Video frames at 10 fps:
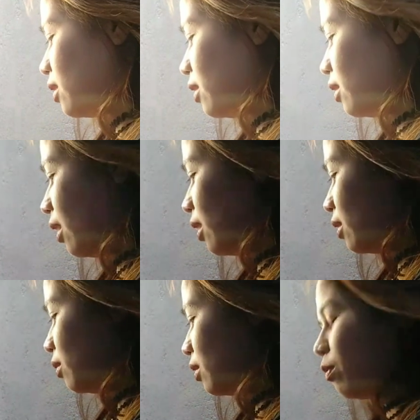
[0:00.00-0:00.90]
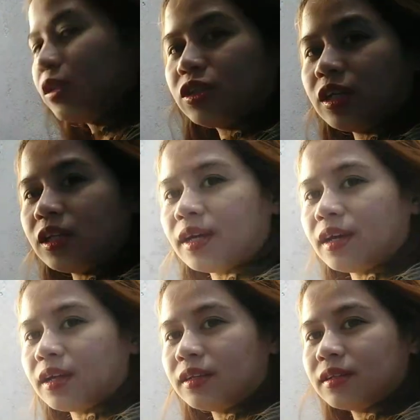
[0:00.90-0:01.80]
And then, pwede siyang
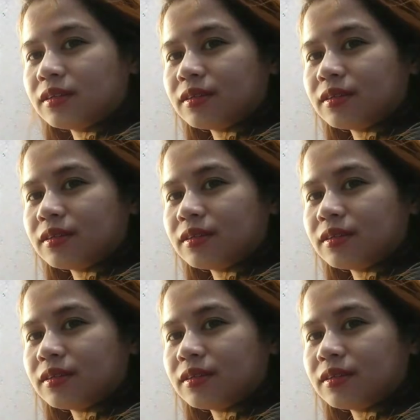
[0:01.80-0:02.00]
hinaan.